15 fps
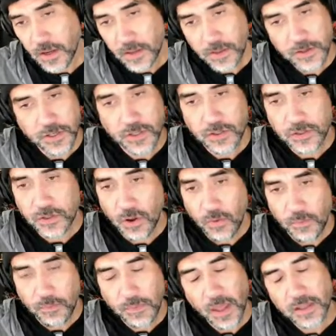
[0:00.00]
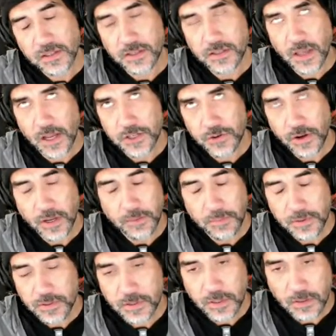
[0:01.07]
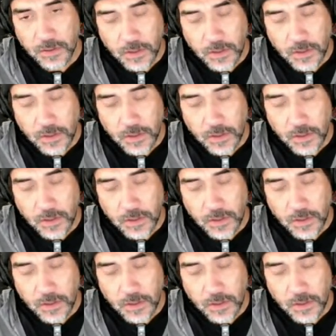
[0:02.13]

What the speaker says: They're just so, that's exaggerating, but still,